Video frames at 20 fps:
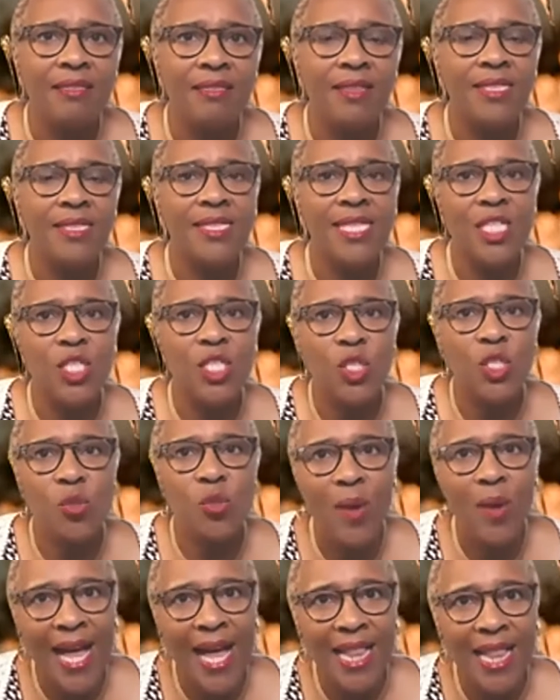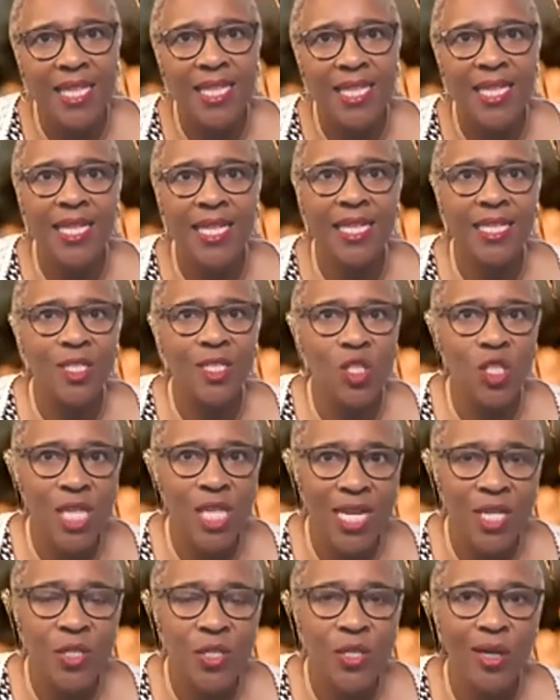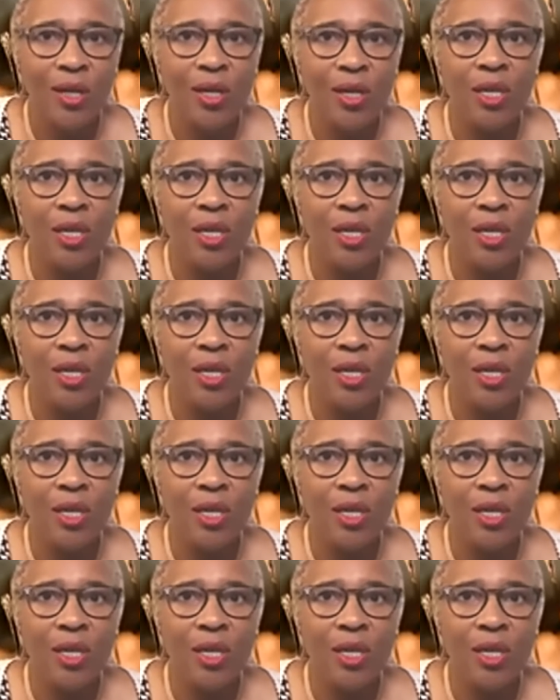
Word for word: sexuality, and gender,